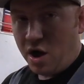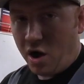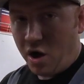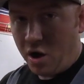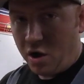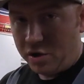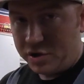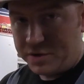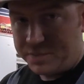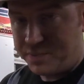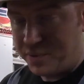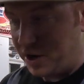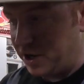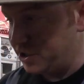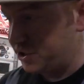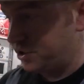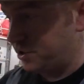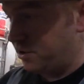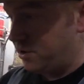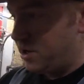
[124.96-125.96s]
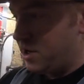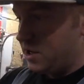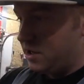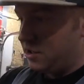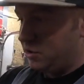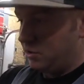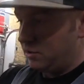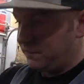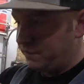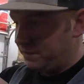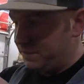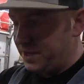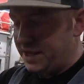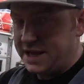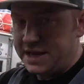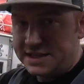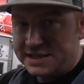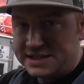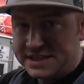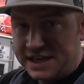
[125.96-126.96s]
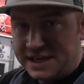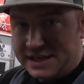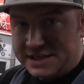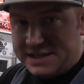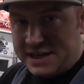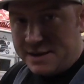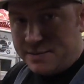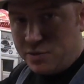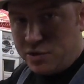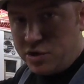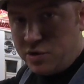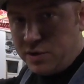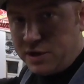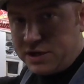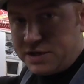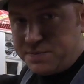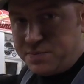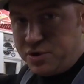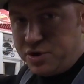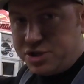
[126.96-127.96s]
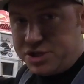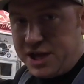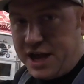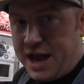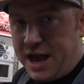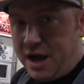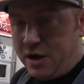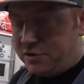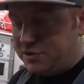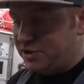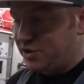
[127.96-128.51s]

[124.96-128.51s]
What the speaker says: all the pressure going from the inside of the table, you want to push out.